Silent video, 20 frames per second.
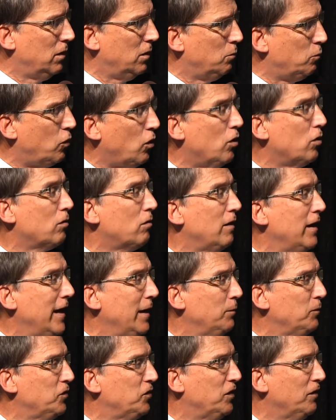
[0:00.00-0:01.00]

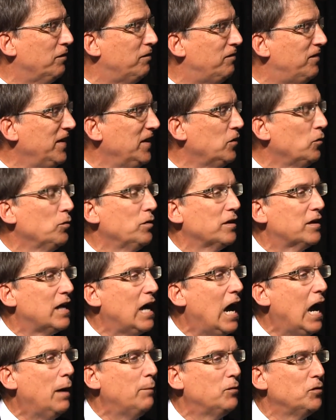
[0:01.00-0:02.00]
programs to fill the
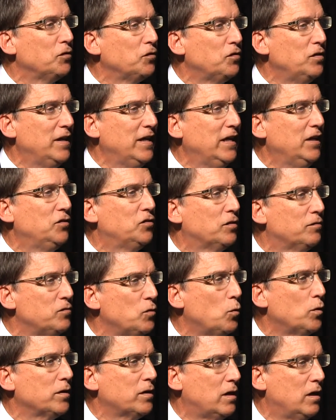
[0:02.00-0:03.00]
commerce needs of
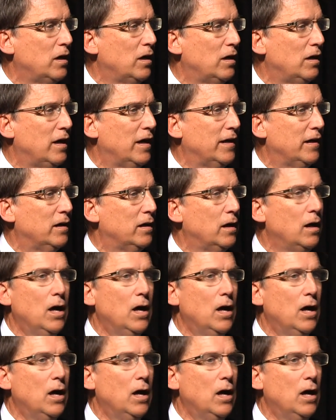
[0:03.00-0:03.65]
North Carolina,